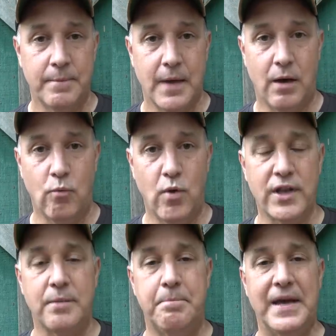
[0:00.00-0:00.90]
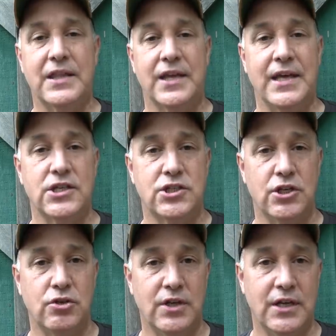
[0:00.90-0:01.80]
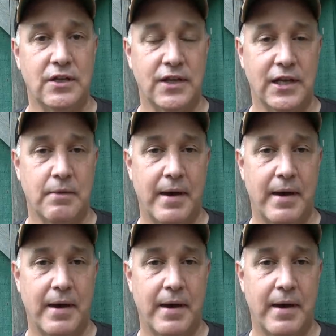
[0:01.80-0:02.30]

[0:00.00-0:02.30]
One of the big things that you need to think